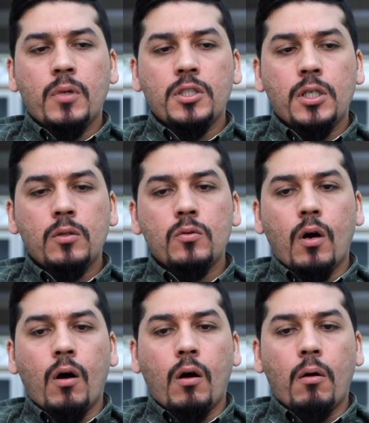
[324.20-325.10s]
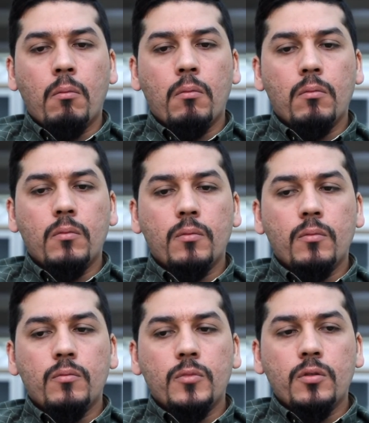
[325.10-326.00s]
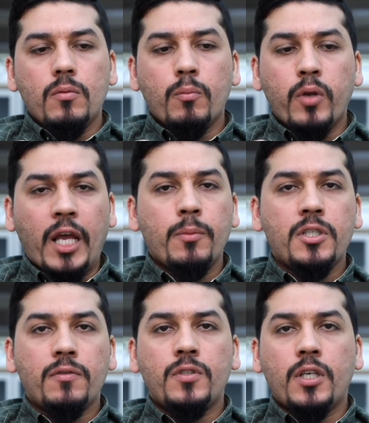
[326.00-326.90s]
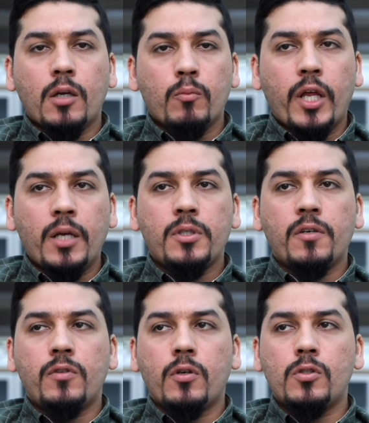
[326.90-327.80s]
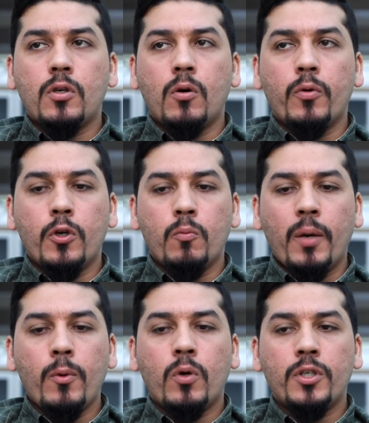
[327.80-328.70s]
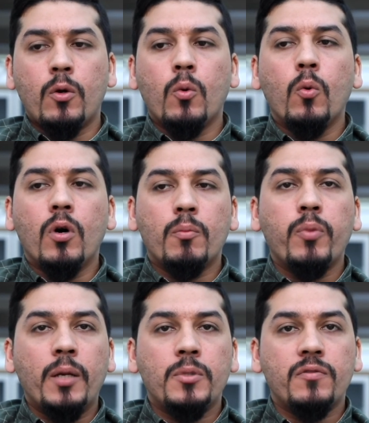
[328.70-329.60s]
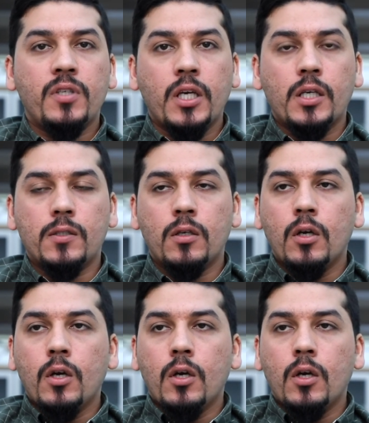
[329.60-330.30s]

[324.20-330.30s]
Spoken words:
mentioned blame shifting and blame shifters, so you might be wondering what blame shifting is.